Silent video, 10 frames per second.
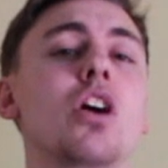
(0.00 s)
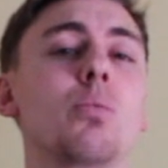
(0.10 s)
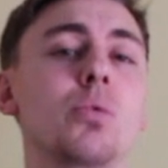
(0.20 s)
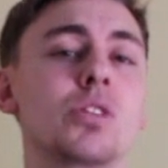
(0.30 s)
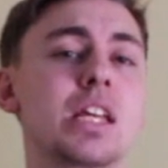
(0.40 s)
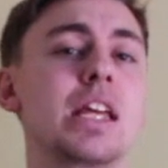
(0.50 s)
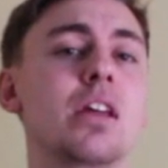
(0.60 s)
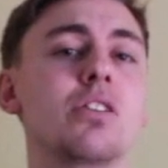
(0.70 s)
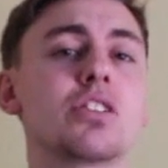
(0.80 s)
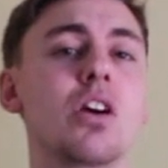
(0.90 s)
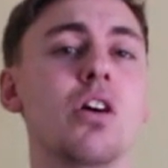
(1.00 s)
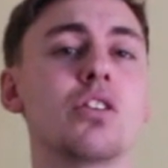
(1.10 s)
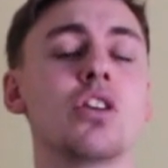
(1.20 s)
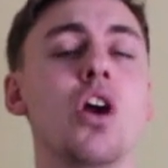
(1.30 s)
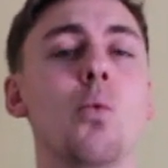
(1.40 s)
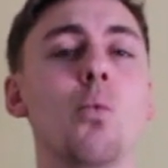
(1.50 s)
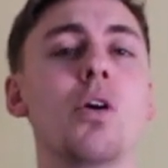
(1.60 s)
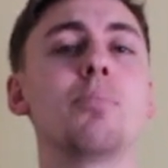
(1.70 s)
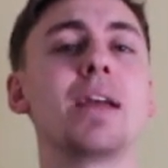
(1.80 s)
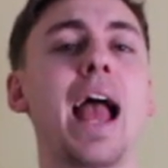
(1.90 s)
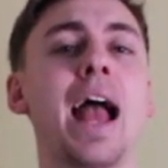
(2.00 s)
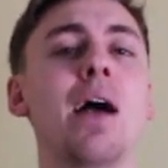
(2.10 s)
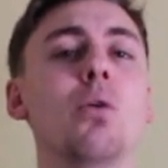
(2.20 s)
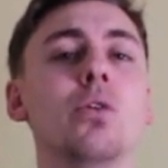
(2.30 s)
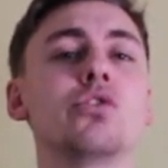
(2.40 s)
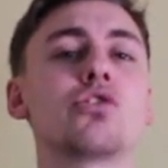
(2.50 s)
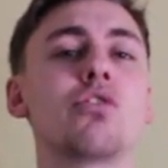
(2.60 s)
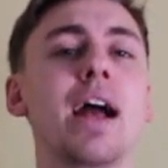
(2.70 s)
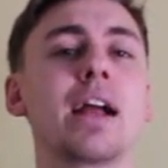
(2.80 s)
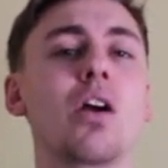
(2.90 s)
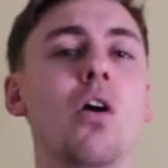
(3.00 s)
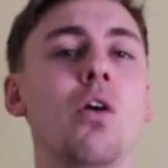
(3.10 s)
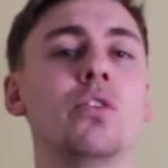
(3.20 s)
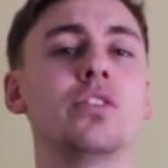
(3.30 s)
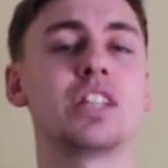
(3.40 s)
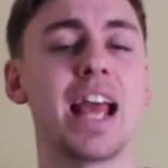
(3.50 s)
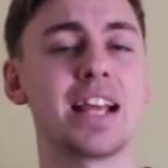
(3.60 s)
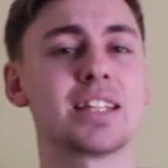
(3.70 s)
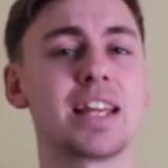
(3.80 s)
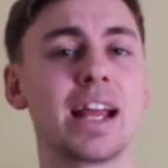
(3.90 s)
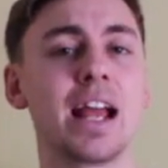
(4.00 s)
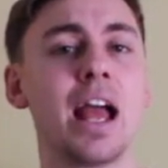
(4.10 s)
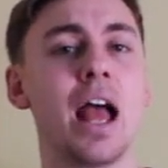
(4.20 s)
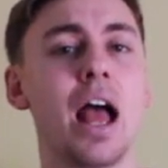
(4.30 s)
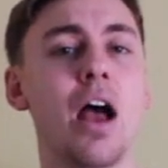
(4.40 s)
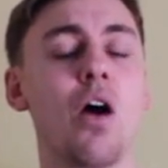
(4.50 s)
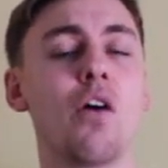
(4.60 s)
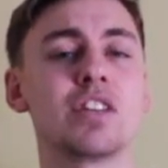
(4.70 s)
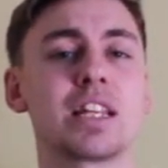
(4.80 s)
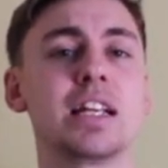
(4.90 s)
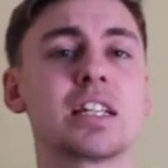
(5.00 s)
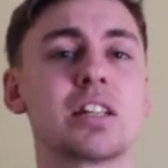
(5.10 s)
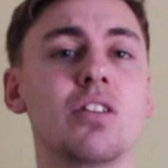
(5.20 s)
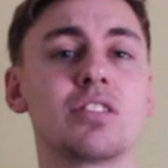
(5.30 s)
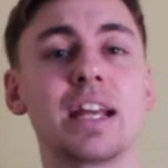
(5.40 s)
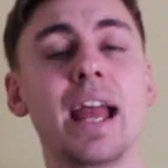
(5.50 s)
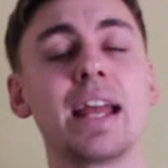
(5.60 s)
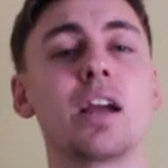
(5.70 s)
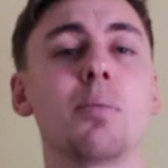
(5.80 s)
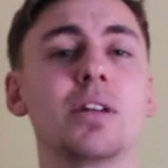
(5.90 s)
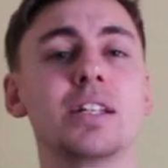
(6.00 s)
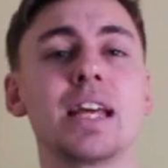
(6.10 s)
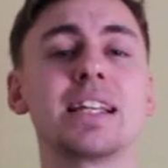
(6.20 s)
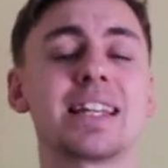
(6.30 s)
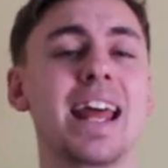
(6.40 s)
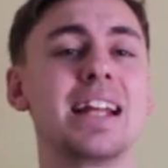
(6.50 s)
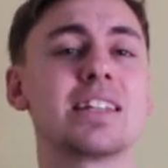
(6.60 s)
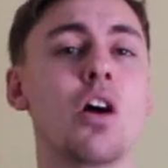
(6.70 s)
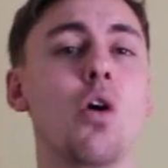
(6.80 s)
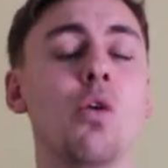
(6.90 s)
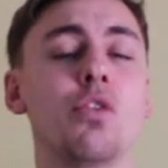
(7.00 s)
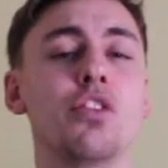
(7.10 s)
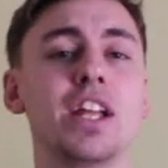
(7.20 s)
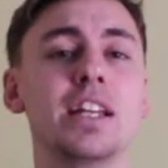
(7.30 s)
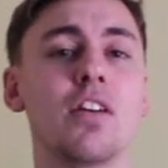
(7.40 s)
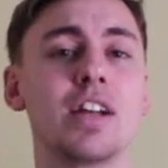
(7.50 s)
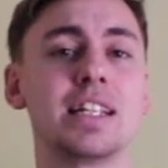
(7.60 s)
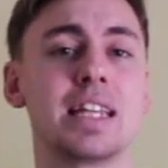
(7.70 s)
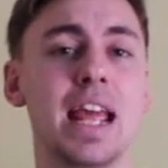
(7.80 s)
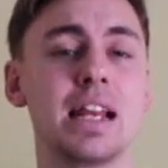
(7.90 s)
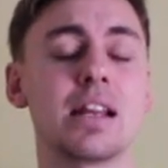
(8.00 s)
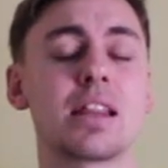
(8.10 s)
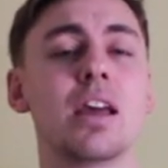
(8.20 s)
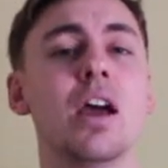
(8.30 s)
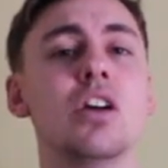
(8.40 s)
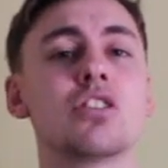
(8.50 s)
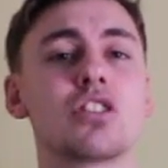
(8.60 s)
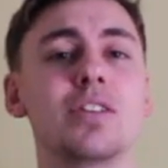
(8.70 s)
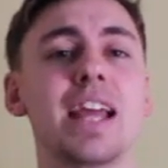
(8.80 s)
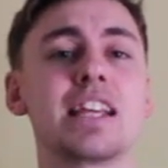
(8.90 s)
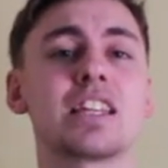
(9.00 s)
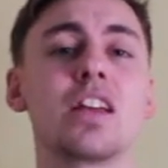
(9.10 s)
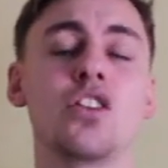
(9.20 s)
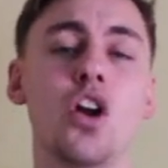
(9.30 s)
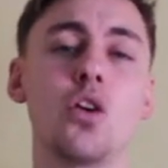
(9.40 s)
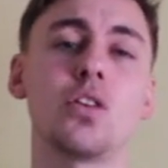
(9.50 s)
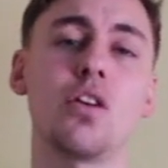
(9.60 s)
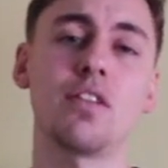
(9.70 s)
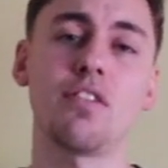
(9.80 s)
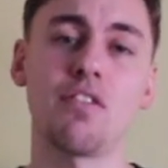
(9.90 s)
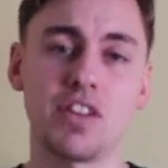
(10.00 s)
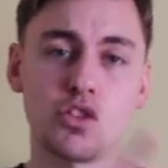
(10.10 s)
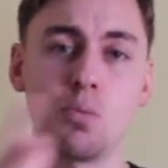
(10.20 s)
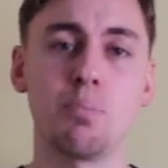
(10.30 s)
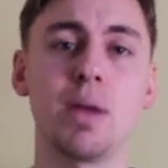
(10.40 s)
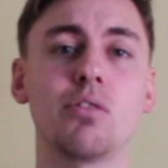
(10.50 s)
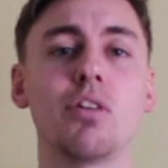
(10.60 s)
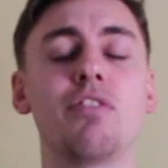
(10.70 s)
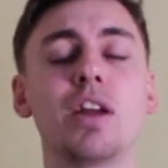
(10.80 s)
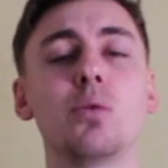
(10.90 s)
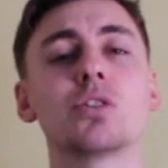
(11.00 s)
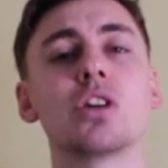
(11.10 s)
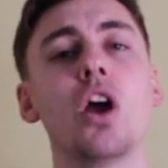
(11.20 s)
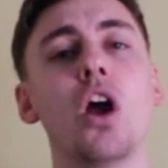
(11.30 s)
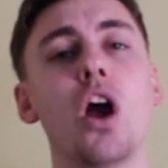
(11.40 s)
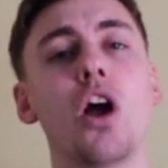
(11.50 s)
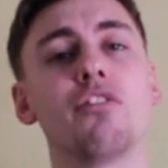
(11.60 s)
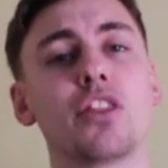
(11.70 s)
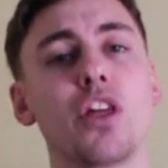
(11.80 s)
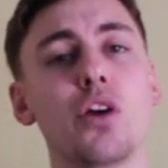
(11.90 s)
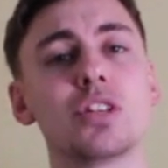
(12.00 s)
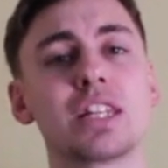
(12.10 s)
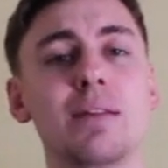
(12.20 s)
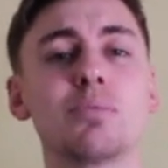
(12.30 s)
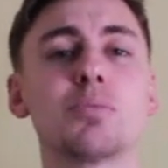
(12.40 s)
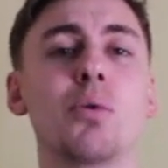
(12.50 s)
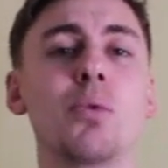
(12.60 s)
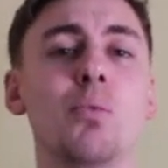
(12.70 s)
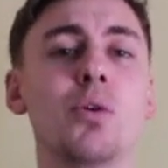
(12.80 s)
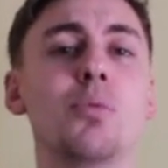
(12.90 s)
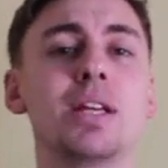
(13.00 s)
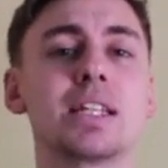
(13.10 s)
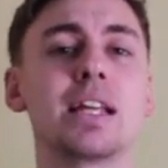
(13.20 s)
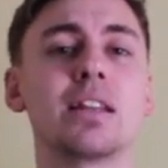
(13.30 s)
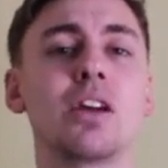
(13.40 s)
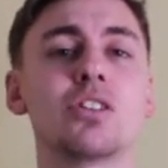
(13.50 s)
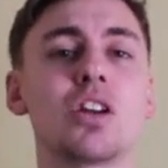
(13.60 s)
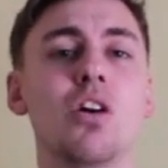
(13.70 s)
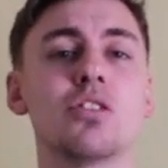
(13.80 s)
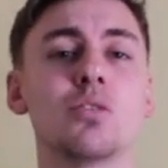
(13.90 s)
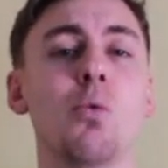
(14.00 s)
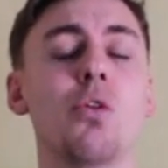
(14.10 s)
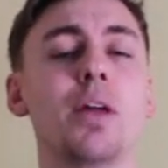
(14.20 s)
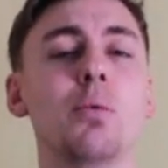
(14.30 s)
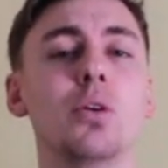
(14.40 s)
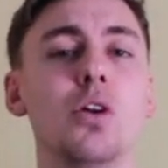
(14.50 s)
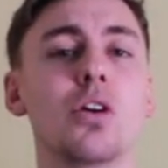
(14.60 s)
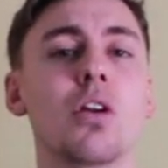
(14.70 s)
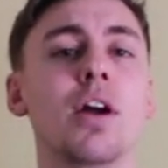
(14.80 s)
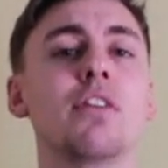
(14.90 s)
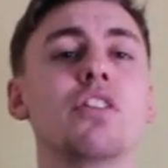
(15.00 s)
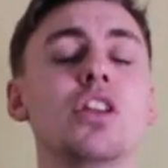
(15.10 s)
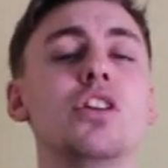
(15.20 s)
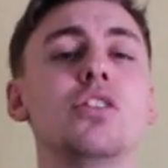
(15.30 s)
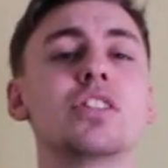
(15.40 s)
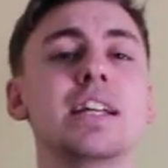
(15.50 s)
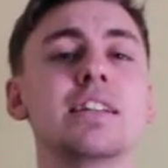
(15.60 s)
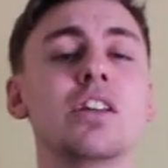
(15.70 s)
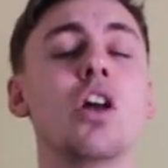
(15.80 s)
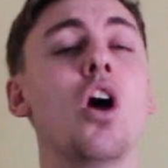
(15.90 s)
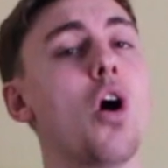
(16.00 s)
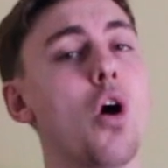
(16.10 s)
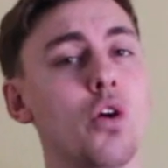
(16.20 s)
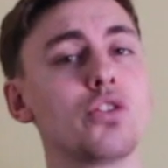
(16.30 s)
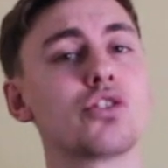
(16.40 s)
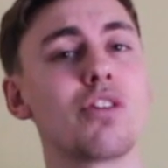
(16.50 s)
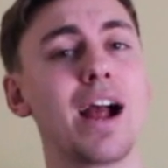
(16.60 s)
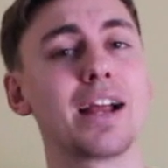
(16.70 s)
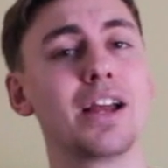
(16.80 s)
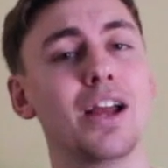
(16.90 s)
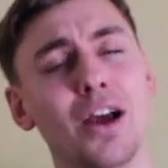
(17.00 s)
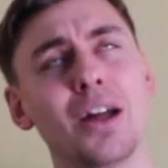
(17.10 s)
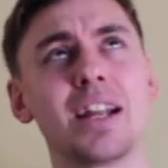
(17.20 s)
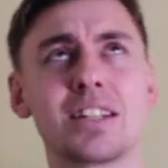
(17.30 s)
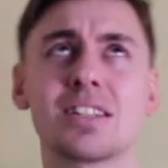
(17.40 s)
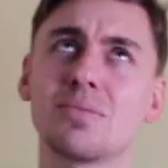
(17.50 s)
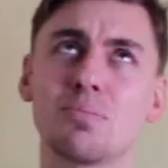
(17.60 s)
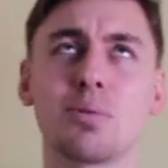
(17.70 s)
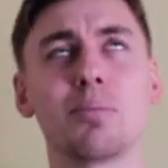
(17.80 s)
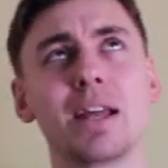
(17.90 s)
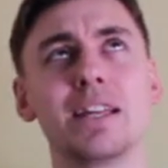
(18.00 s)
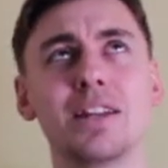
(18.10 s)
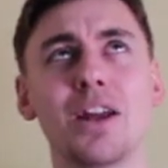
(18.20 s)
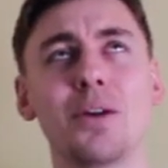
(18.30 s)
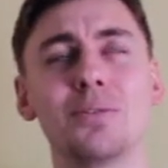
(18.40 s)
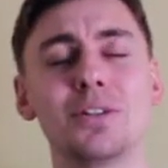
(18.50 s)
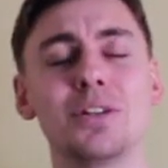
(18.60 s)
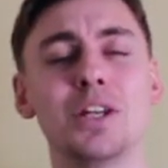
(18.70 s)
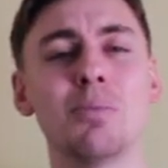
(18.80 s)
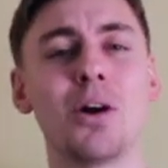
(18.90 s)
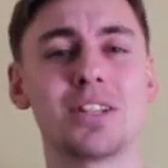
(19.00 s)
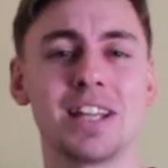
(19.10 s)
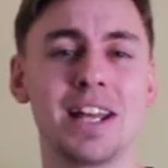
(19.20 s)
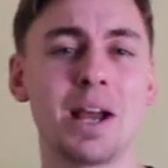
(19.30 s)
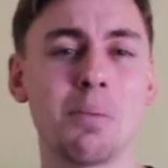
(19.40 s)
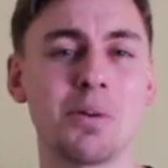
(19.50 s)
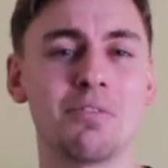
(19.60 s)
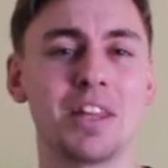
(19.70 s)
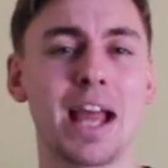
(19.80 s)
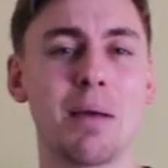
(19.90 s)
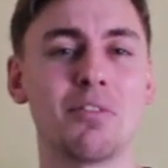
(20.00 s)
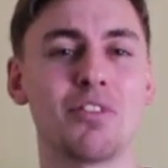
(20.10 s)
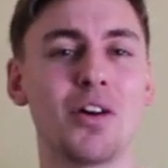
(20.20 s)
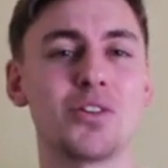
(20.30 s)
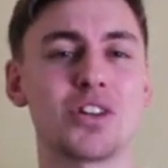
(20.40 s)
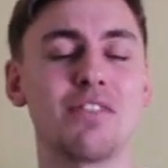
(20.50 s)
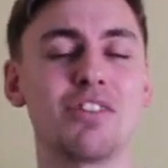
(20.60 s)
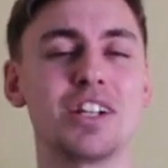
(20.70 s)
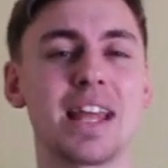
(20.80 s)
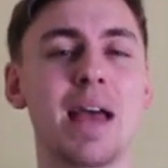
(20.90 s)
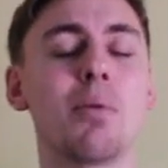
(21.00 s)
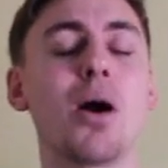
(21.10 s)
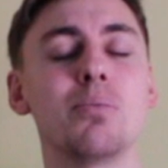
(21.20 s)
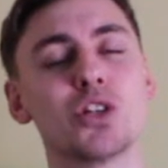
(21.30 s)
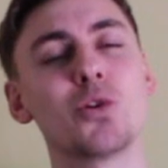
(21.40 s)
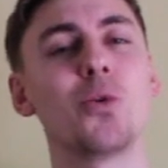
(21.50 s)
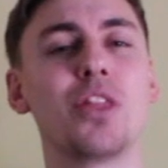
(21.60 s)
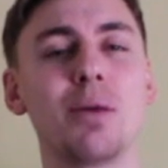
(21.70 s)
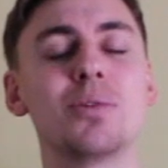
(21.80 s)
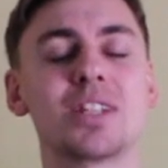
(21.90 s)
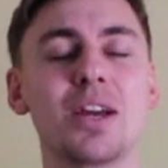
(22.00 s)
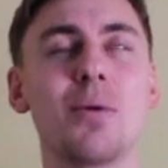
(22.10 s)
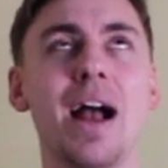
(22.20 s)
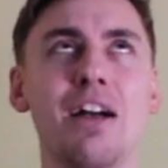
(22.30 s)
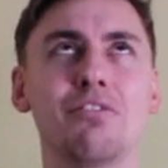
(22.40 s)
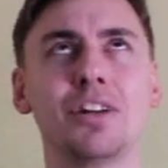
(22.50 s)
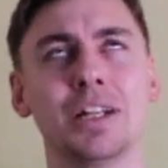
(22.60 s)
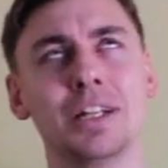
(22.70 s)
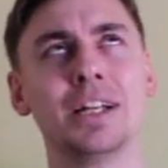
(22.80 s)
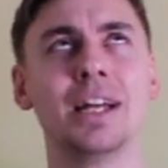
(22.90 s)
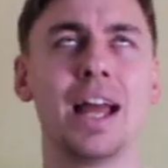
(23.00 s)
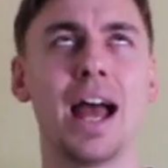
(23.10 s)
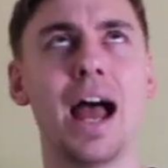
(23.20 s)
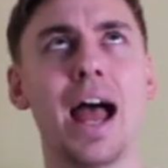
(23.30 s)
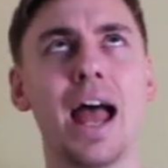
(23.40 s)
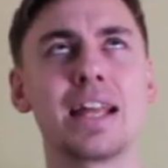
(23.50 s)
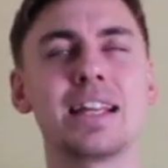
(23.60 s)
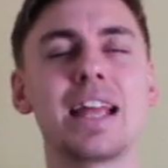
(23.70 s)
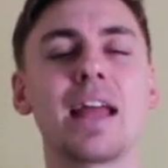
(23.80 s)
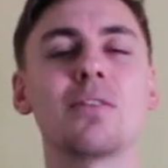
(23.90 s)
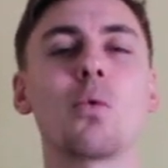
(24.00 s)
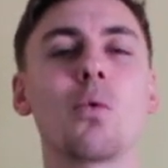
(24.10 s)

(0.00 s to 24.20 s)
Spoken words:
time we'll see those cars, will be out on track on testing, obviously starting a couple of days later on the 19th. So yes, no kind of official big reveals for those teams, but we will be seeing those cars and what they will look like for the new season on track, unless probably, you know, you might see a couple of the camouflage liveries there, but I'm sure they will still have a